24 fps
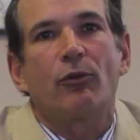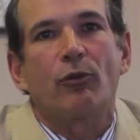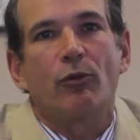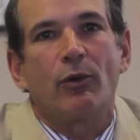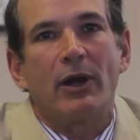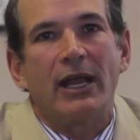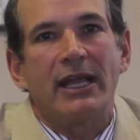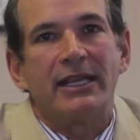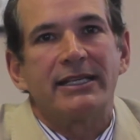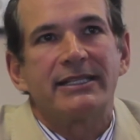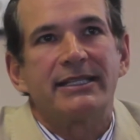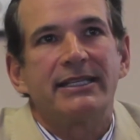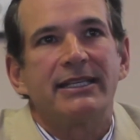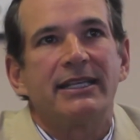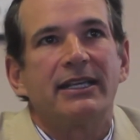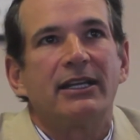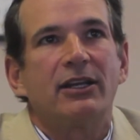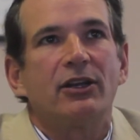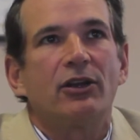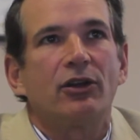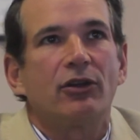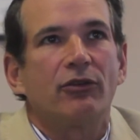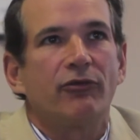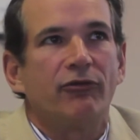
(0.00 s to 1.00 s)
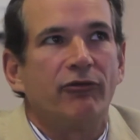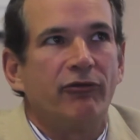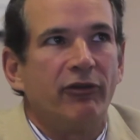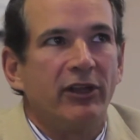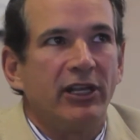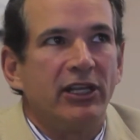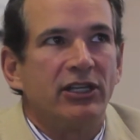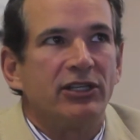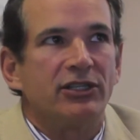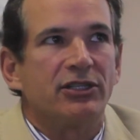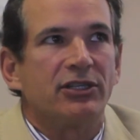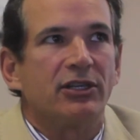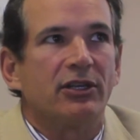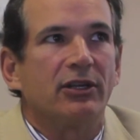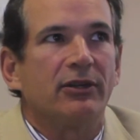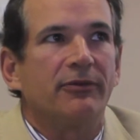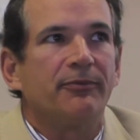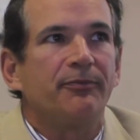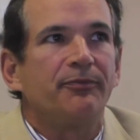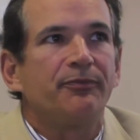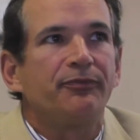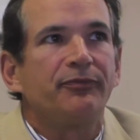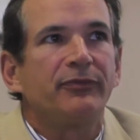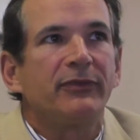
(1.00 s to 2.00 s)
resident visa